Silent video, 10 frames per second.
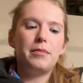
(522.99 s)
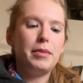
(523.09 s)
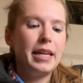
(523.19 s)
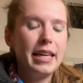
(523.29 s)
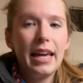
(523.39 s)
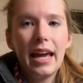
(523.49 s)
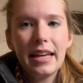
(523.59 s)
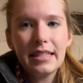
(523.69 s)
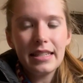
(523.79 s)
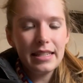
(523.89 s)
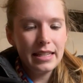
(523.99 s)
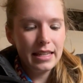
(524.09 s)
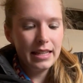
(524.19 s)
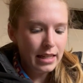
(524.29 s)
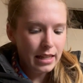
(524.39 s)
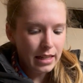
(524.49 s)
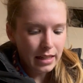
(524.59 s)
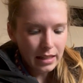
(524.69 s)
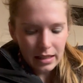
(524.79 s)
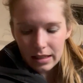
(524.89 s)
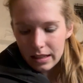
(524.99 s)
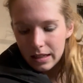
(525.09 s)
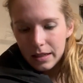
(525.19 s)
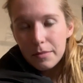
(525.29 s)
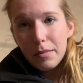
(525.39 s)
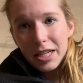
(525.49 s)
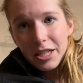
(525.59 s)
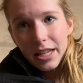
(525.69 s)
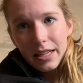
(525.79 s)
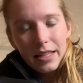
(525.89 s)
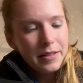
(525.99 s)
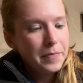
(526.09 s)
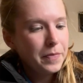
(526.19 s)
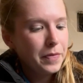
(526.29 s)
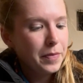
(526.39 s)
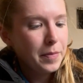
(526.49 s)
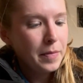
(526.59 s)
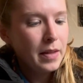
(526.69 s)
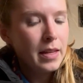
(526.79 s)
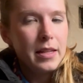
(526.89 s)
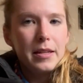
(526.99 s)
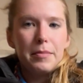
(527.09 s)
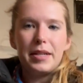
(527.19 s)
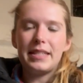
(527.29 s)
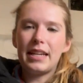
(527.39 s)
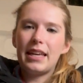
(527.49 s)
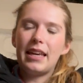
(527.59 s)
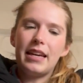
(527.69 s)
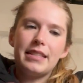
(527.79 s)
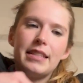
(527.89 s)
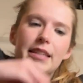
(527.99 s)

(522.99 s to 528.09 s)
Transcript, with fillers: My guess is magic. My second guess